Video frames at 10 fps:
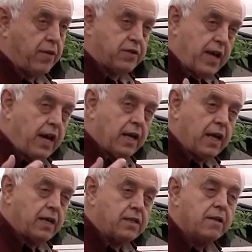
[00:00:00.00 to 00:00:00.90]
The second
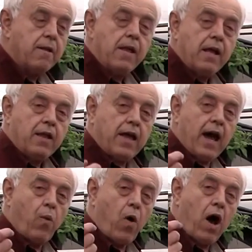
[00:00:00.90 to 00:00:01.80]
is
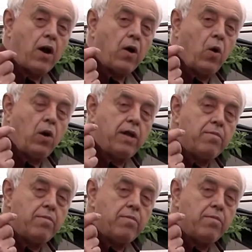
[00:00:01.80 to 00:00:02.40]
that water only